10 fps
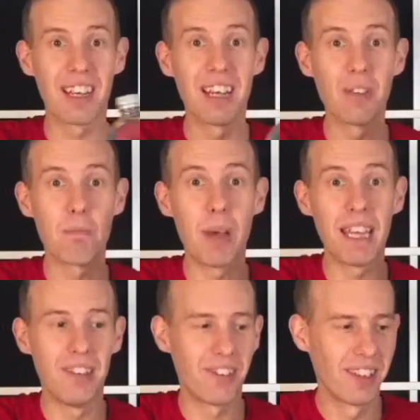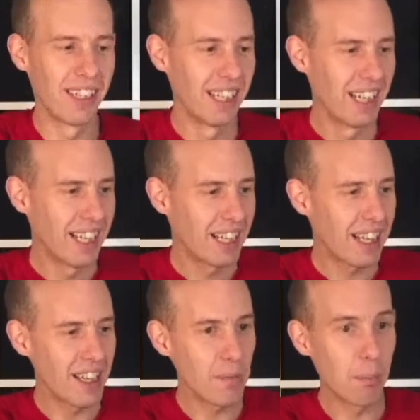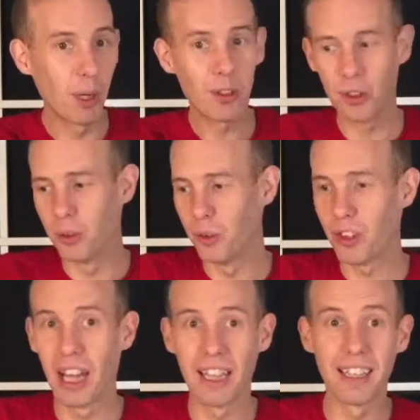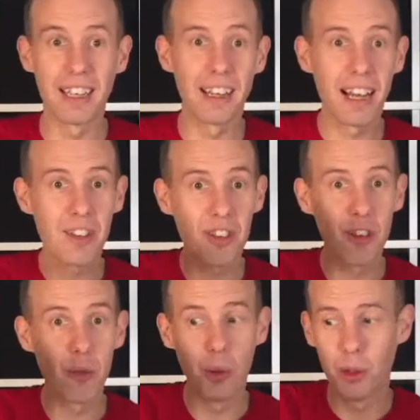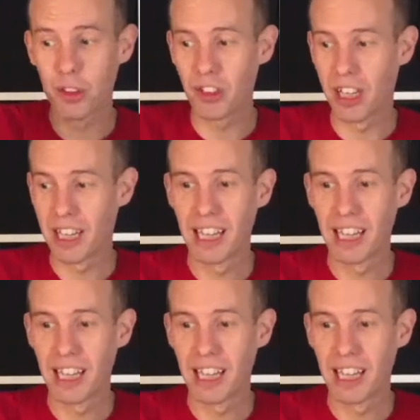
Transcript: is bent. These bottles and glasses of water